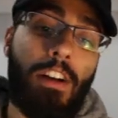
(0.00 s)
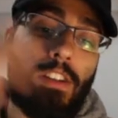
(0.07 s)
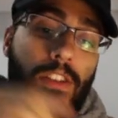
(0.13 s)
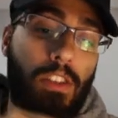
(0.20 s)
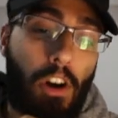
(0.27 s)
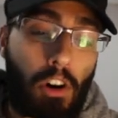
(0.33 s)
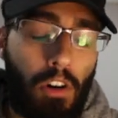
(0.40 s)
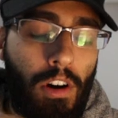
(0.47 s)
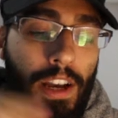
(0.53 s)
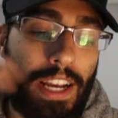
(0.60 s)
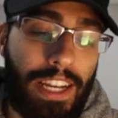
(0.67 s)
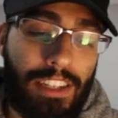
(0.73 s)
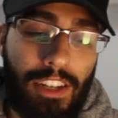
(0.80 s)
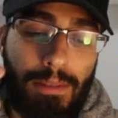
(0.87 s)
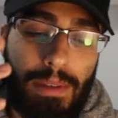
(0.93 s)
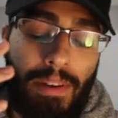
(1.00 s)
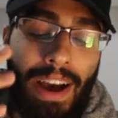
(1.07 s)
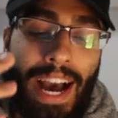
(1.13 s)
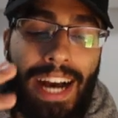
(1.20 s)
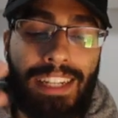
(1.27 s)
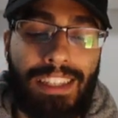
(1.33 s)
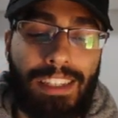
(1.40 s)
So in terms of
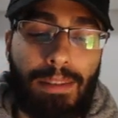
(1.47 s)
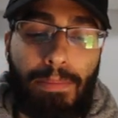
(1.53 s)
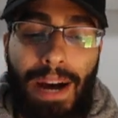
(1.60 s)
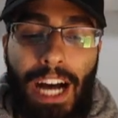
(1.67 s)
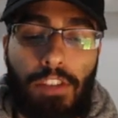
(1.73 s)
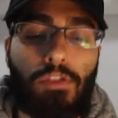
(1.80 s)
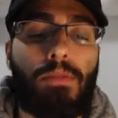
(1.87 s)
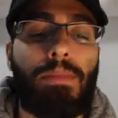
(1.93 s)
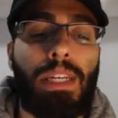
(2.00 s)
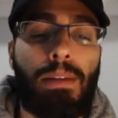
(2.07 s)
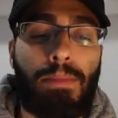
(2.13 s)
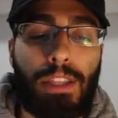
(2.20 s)
hats, it's a pass for me,